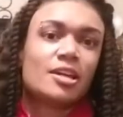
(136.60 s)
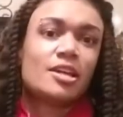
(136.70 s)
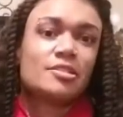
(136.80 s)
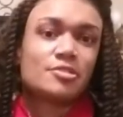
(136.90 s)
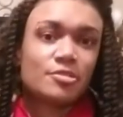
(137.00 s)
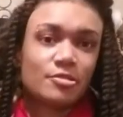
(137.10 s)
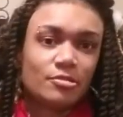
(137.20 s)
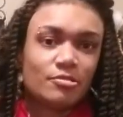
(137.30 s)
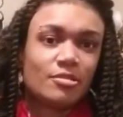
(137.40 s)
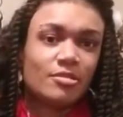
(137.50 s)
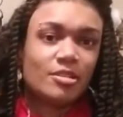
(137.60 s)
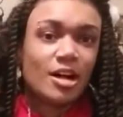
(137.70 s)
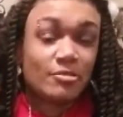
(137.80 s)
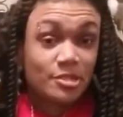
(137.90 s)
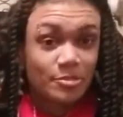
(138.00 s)
And so I
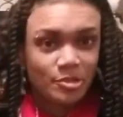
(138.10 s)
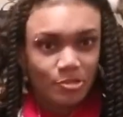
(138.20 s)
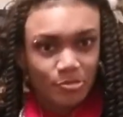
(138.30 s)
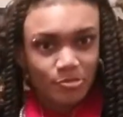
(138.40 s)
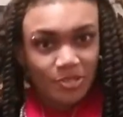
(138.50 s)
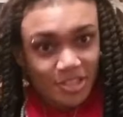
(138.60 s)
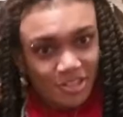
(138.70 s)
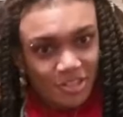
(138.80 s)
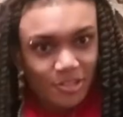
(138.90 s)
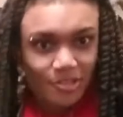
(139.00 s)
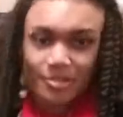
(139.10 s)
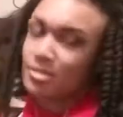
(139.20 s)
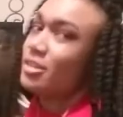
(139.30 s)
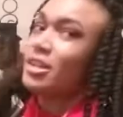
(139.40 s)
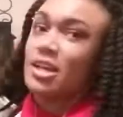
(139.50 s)
was able to go this year,
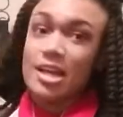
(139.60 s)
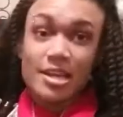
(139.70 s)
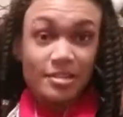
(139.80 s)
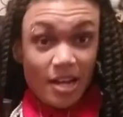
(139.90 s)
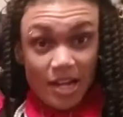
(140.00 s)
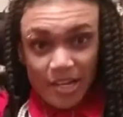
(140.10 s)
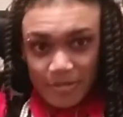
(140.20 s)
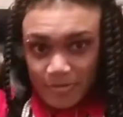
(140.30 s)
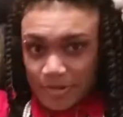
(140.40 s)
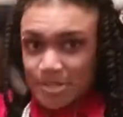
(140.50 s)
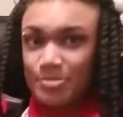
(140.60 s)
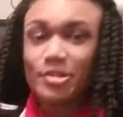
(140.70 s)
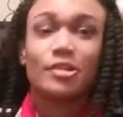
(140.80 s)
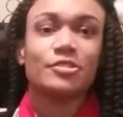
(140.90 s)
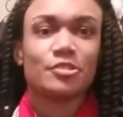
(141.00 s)
and I was
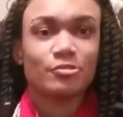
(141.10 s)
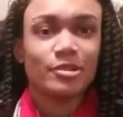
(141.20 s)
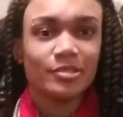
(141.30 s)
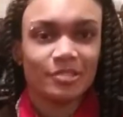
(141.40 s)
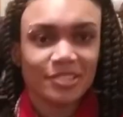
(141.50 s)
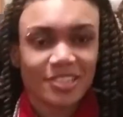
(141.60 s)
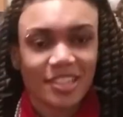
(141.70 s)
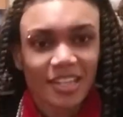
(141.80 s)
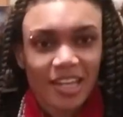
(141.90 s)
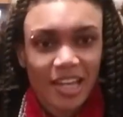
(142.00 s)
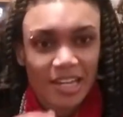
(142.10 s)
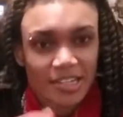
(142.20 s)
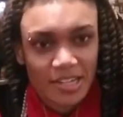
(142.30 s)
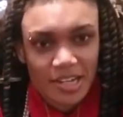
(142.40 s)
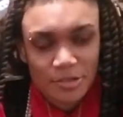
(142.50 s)
beyond thrilled.
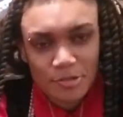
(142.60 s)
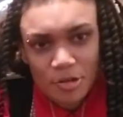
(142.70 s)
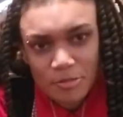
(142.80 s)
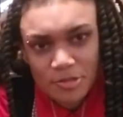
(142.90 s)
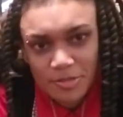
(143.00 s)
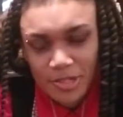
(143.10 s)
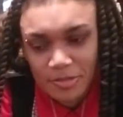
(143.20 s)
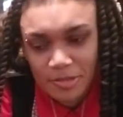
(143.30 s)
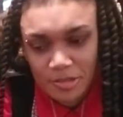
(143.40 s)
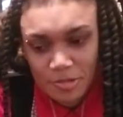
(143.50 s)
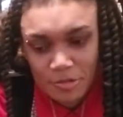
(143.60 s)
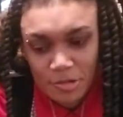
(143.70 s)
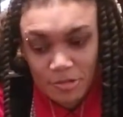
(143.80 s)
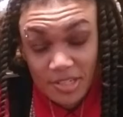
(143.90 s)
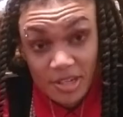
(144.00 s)
And I do hope to be able to go
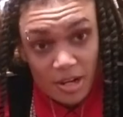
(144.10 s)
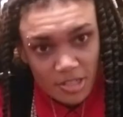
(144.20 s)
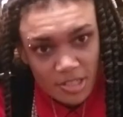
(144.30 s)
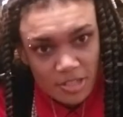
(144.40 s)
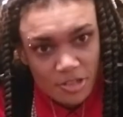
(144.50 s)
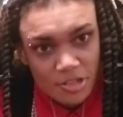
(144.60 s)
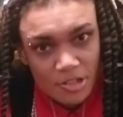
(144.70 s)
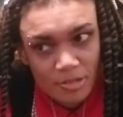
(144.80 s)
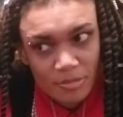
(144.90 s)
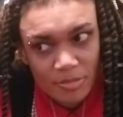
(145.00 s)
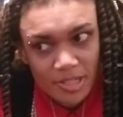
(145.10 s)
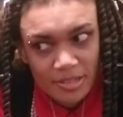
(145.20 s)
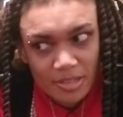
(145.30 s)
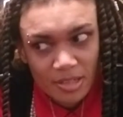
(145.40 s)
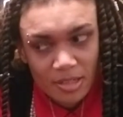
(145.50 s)
to the Austin show
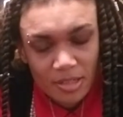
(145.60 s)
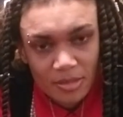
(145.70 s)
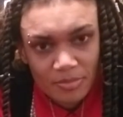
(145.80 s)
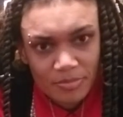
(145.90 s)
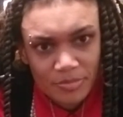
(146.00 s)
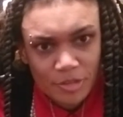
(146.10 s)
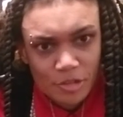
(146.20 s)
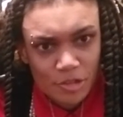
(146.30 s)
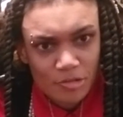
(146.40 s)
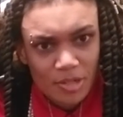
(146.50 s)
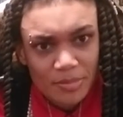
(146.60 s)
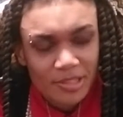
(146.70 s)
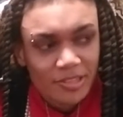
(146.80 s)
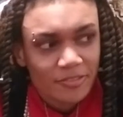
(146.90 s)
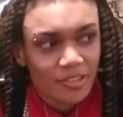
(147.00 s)
in June, I believe.